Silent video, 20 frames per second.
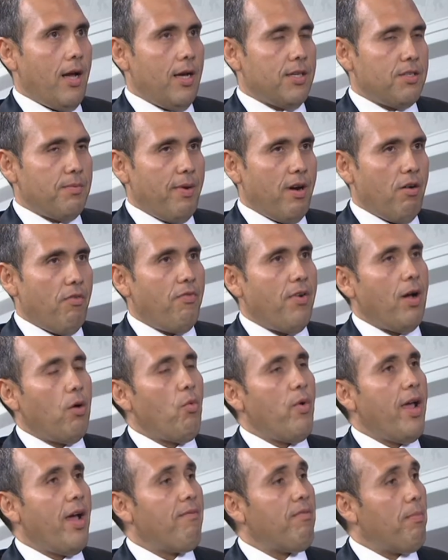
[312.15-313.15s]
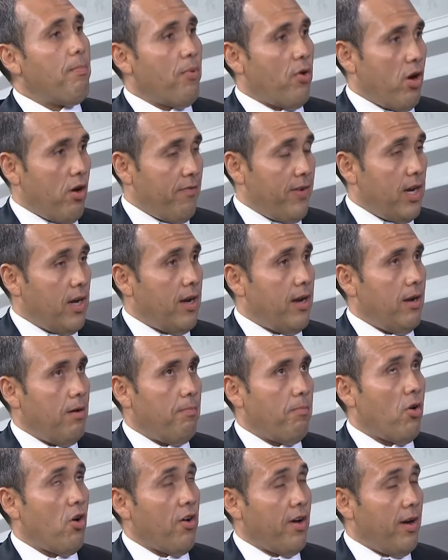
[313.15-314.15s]
as a matter of fact, we have a program
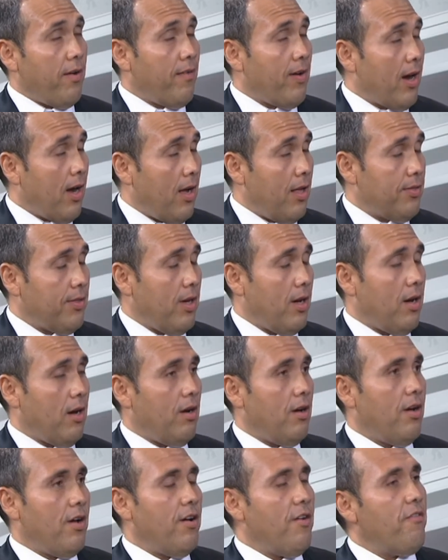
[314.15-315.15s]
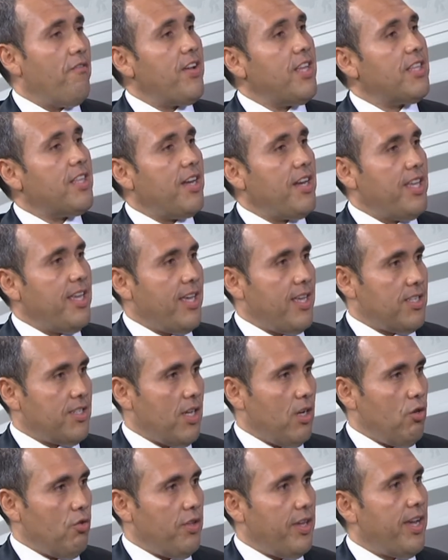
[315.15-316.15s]
called Ventanilla de
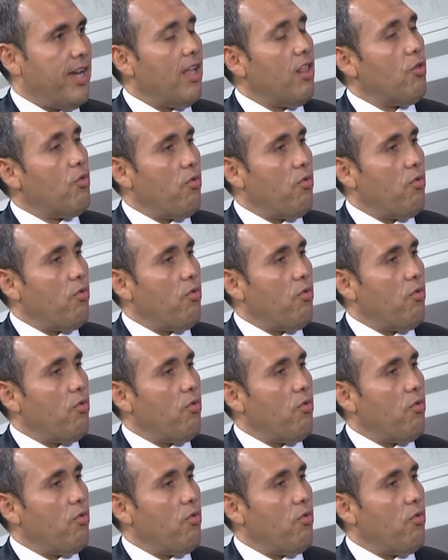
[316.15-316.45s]
Salud, Health